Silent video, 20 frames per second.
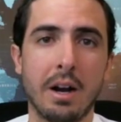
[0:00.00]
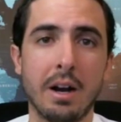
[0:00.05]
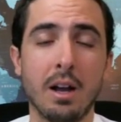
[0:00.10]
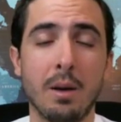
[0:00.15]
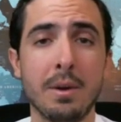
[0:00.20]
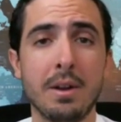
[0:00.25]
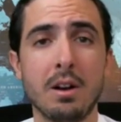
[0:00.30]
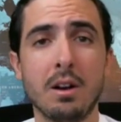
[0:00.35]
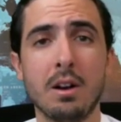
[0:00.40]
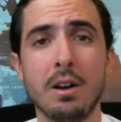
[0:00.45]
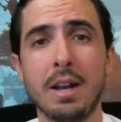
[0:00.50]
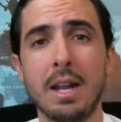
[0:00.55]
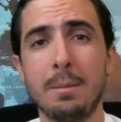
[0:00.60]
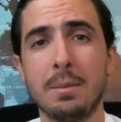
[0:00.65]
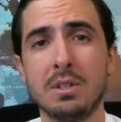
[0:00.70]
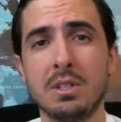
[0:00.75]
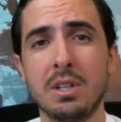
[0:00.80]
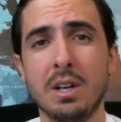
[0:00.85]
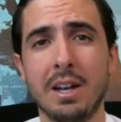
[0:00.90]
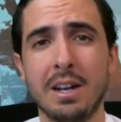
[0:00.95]
right, I'm here on
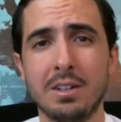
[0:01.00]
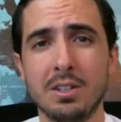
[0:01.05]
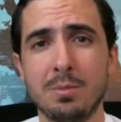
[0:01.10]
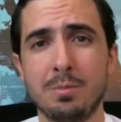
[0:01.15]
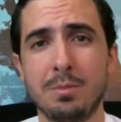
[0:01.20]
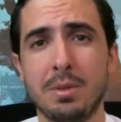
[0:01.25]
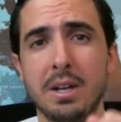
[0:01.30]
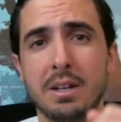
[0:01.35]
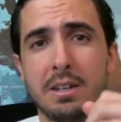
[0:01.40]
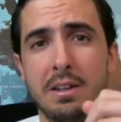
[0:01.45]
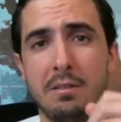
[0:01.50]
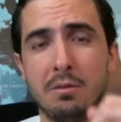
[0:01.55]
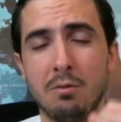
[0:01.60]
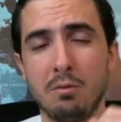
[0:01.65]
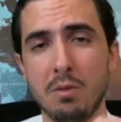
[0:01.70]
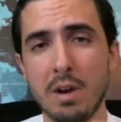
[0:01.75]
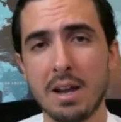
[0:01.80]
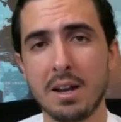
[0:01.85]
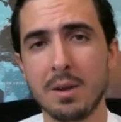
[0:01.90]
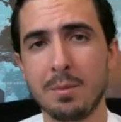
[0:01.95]
Amazon. I just picked a
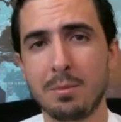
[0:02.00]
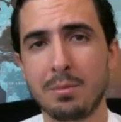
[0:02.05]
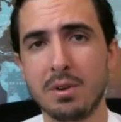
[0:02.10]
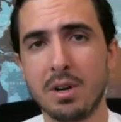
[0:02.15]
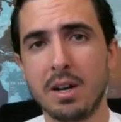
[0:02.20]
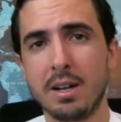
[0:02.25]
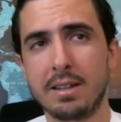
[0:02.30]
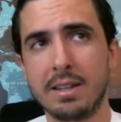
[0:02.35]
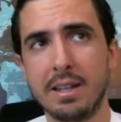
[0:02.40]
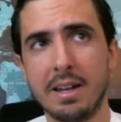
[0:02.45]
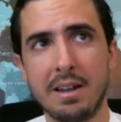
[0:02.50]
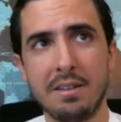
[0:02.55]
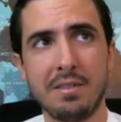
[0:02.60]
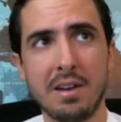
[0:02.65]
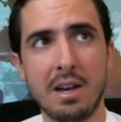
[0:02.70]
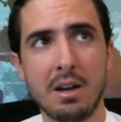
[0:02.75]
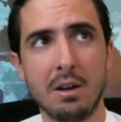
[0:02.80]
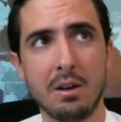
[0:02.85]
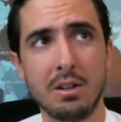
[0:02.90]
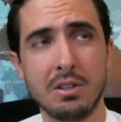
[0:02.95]
random product that I
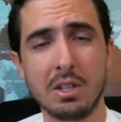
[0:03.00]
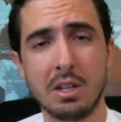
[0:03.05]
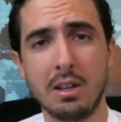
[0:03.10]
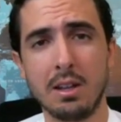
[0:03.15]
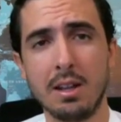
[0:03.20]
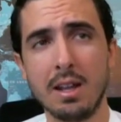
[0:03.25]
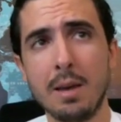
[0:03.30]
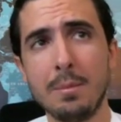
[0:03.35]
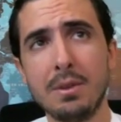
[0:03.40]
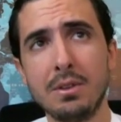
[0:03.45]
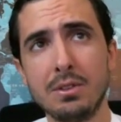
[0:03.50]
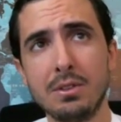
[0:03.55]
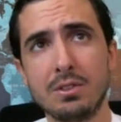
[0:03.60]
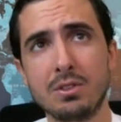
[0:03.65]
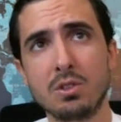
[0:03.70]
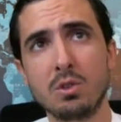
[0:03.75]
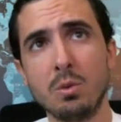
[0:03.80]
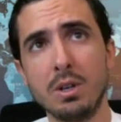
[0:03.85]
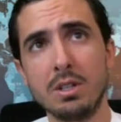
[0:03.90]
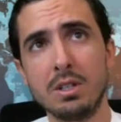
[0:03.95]
found. It's a lemon
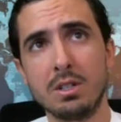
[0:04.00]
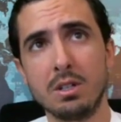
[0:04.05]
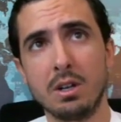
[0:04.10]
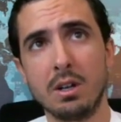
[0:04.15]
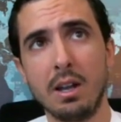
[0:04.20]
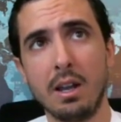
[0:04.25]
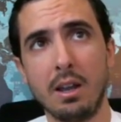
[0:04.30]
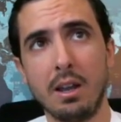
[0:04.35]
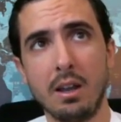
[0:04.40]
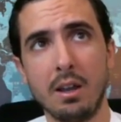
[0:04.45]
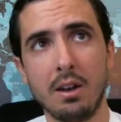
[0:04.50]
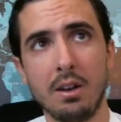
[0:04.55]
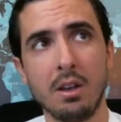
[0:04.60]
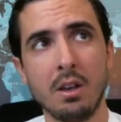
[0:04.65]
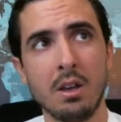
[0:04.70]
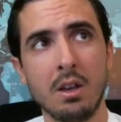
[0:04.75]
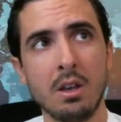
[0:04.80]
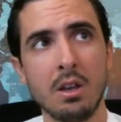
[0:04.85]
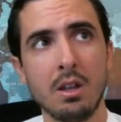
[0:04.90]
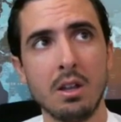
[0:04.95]
squeezer, and
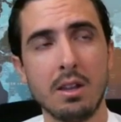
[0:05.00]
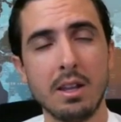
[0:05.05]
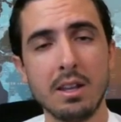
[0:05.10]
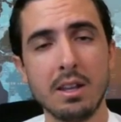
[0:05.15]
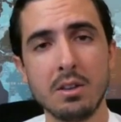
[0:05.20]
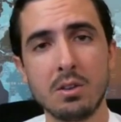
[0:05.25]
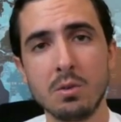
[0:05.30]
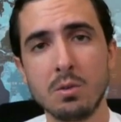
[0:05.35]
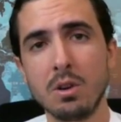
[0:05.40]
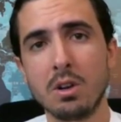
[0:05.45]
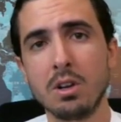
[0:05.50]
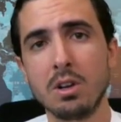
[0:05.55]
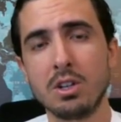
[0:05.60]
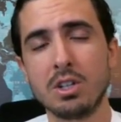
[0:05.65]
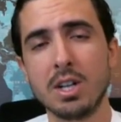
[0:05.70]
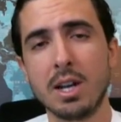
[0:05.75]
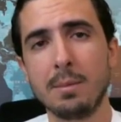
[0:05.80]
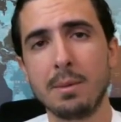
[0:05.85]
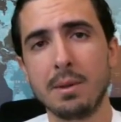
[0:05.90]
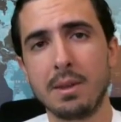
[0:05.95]
they do a good
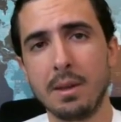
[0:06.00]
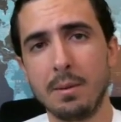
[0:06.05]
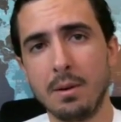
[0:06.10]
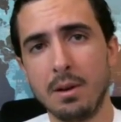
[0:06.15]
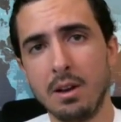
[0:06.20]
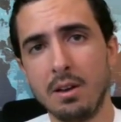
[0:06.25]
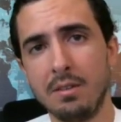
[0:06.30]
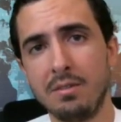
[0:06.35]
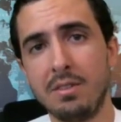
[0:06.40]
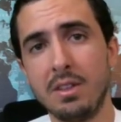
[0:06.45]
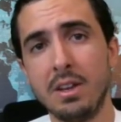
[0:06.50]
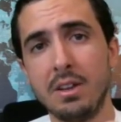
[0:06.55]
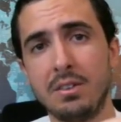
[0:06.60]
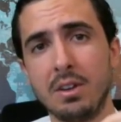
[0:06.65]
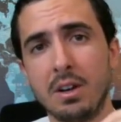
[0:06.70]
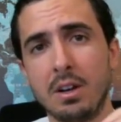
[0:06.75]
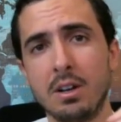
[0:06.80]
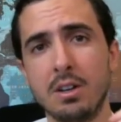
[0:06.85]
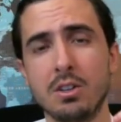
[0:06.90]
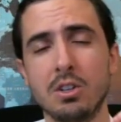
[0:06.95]
job of this.
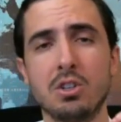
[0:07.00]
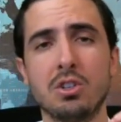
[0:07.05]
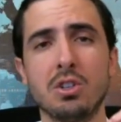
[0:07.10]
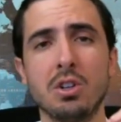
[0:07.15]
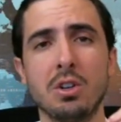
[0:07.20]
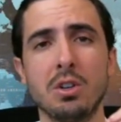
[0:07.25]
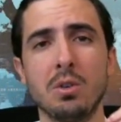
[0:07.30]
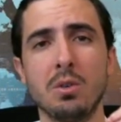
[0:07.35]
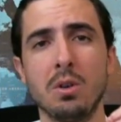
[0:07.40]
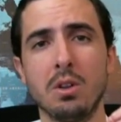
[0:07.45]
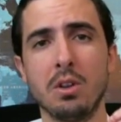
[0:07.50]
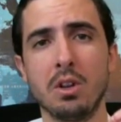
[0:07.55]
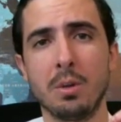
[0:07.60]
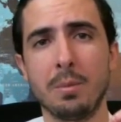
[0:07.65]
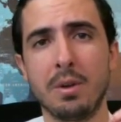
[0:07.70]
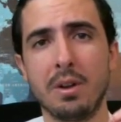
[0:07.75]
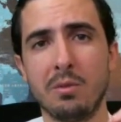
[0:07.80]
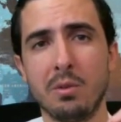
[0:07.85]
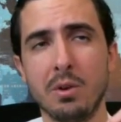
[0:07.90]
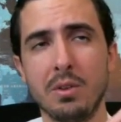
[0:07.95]
I'm going to just show you a little
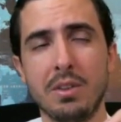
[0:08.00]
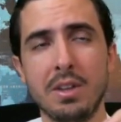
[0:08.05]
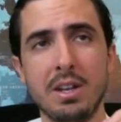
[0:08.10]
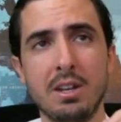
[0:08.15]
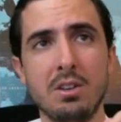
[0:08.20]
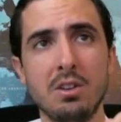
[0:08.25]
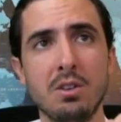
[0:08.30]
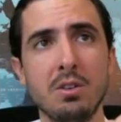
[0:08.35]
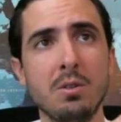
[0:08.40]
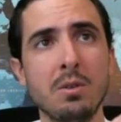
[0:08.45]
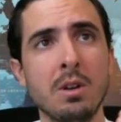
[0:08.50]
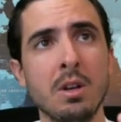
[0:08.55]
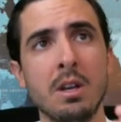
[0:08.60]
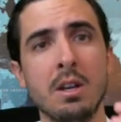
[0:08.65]
bit of what they do